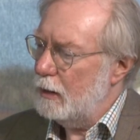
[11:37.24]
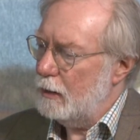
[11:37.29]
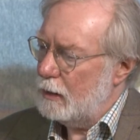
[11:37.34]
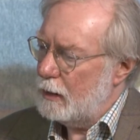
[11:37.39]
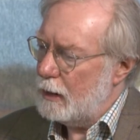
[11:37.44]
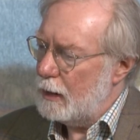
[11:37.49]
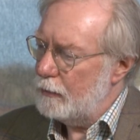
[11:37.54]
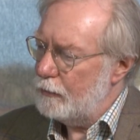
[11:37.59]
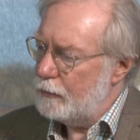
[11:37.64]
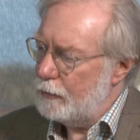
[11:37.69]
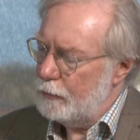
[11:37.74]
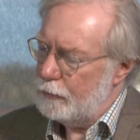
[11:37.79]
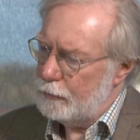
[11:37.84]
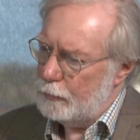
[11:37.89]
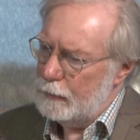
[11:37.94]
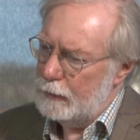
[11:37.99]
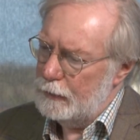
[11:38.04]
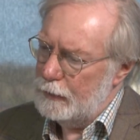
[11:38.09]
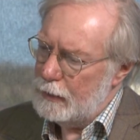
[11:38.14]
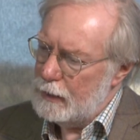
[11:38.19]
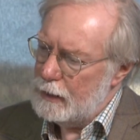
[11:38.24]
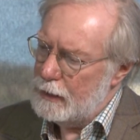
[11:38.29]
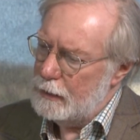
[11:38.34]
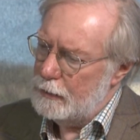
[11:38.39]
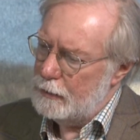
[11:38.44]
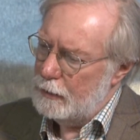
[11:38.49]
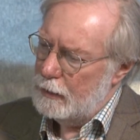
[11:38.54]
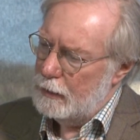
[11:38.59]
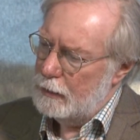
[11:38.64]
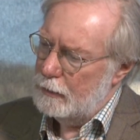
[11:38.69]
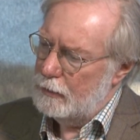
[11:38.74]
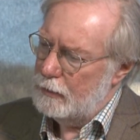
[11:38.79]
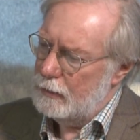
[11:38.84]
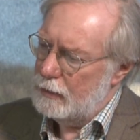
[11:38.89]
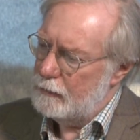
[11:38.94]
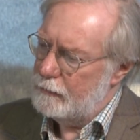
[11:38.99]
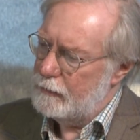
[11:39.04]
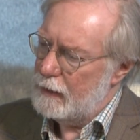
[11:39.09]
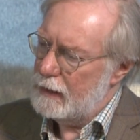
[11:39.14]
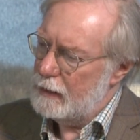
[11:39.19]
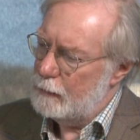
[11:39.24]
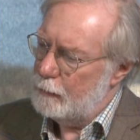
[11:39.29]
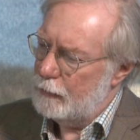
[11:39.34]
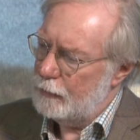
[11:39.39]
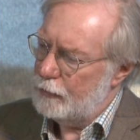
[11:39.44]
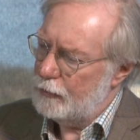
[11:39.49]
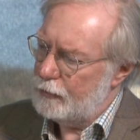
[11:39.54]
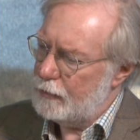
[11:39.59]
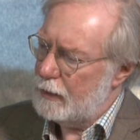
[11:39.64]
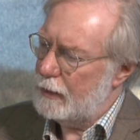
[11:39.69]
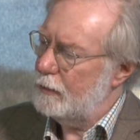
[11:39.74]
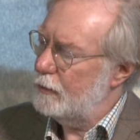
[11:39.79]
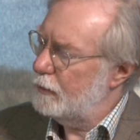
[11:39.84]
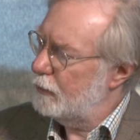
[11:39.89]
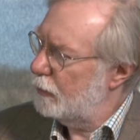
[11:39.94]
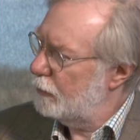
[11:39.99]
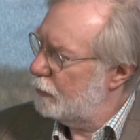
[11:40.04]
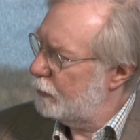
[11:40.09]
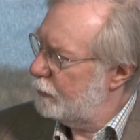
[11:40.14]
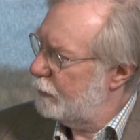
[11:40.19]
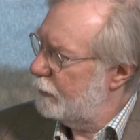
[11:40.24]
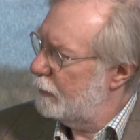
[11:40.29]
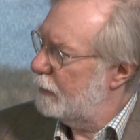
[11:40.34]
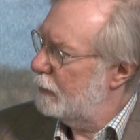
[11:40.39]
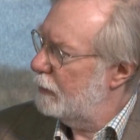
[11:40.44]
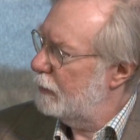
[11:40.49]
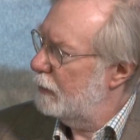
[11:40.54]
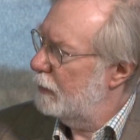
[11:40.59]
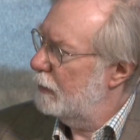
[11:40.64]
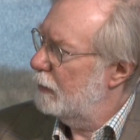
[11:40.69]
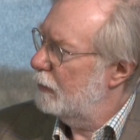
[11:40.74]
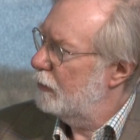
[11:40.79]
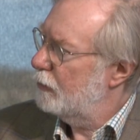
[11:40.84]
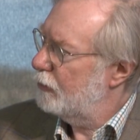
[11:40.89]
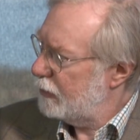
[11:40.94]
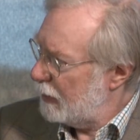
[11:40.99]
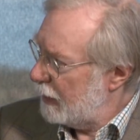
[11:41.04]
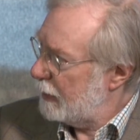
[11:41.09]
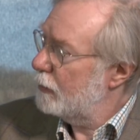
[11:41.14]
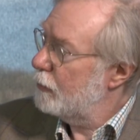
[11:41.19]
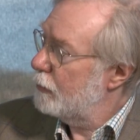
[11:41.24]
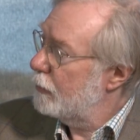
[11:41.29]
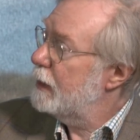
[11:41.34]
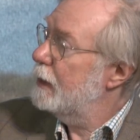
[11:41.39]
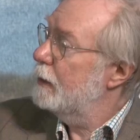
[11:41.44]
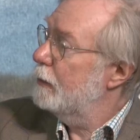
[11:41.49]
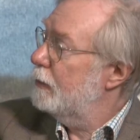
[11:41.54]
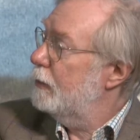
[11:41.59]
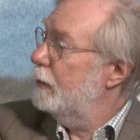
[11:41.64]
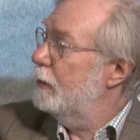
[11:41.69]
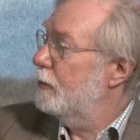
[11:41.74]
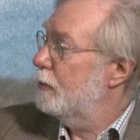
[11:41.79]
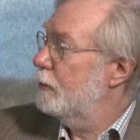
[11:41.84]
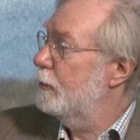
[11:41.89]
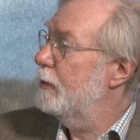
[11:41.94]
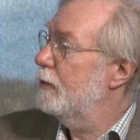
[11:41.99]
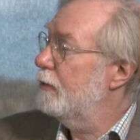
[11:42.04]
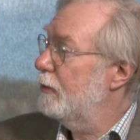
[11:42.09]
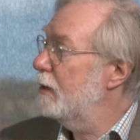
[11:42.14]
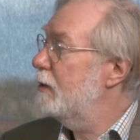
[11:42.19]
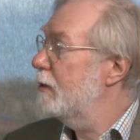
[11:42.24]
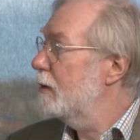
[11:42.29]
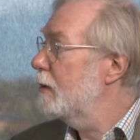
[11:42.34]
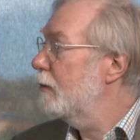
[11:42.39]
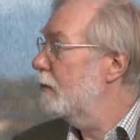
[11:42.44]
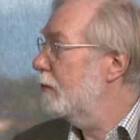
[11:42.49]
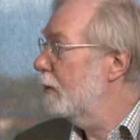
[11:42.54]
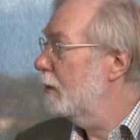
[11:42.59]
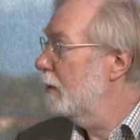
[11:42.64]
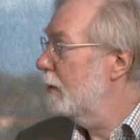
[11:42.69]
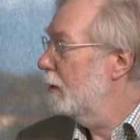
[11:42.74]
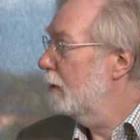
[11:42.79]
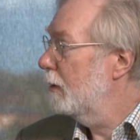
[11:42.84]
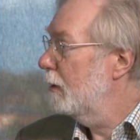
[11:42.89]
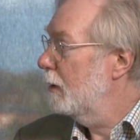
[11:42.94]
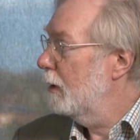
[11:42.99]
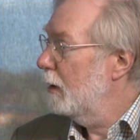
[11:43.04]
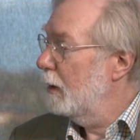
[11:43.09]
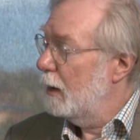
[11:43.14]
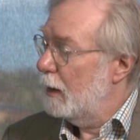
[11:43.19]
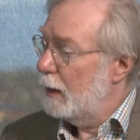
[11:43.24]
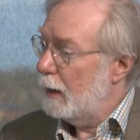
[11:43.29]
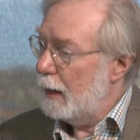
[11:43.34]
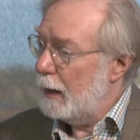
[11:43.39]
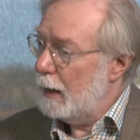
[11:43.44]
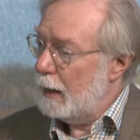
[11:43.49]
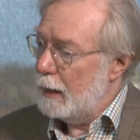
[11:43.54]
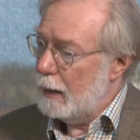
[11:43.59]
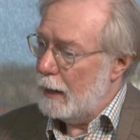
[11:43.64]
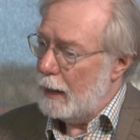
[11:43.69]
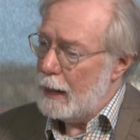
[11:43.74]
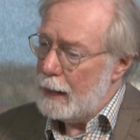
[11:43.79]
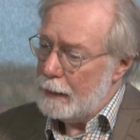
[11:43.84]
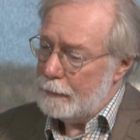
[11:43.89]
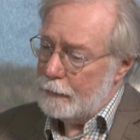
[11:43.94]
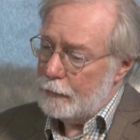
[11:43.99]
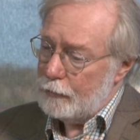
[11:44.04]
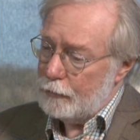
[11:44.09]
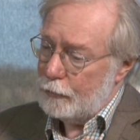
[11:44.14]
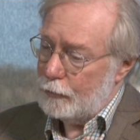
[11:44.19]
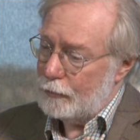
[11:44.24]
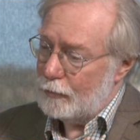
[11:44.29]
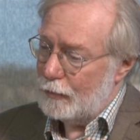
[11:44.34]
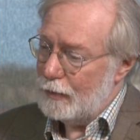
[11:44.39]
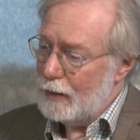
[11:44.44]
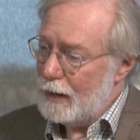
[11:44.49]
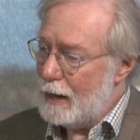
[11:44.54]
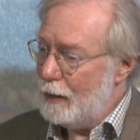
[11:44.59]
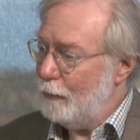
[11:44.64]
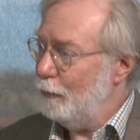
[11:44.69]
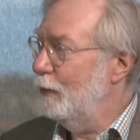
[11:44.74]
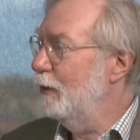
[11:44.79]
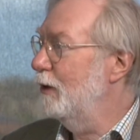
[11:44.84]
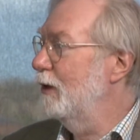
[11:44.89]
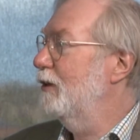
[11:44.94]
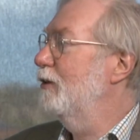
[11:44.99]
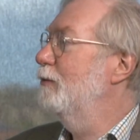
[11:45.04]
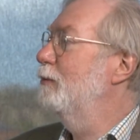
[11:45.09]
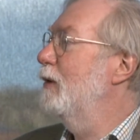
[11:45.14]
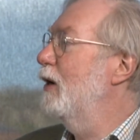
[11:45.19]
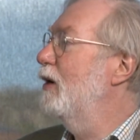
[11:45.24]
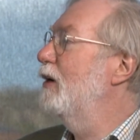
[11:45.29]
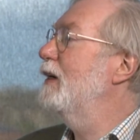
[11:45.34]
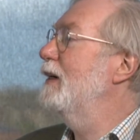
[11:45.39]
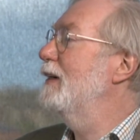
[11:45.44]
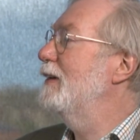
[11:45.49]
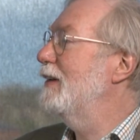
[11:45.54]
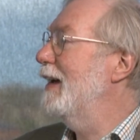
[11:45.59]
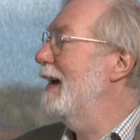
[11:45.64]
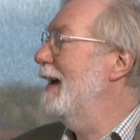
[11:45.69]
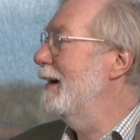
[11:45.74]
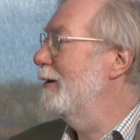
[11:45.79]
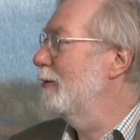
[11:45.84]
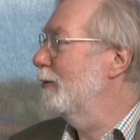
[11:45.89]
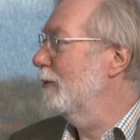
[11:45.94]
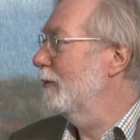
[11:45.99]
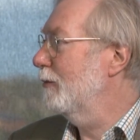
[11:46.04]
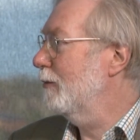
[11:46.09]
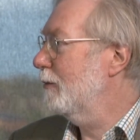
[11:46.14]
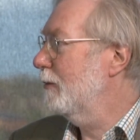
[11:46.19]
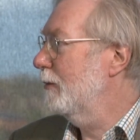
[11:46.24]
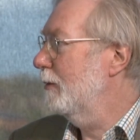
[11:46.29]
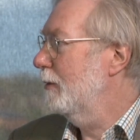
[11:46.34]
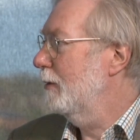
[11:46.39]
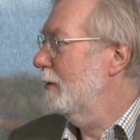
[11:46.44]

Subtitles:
countries will need to develop strategies for secondary and tertiary cities, and this sort of network of market towns,